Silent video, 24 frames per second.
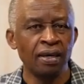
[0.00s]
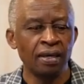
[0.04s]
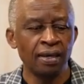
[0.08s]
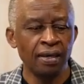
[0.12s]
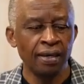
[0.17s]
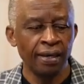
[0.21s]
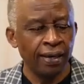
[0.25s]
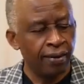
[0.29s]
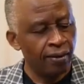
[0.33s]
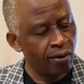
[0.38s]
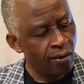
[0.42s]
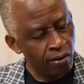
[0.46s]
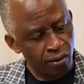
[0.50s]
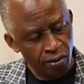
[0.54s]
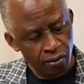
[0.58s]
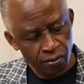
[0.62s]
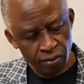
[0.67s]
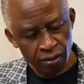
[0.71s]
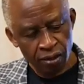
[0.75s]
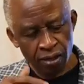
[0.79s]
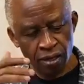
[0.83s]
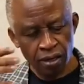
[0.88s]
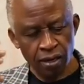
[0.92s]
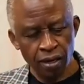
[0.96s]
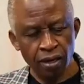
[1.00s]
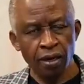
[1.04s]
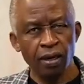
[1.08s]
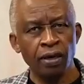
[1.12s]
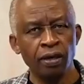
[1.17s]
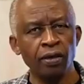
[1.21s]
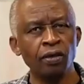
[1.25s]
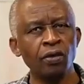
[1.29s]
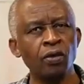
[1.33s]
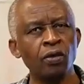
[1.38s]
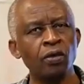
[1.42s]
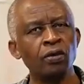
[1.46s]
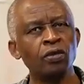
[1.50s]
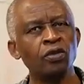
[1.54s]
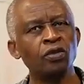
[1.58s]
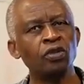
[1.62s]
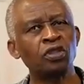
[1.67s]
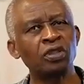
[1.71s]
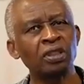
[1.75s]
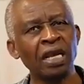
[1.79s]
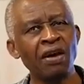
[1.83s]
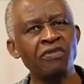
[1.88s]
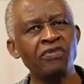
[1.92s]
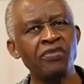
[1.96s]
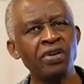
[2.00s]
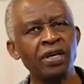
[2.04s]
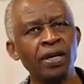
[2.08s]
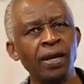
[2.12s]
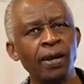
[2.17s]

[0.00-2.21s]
You know, serving the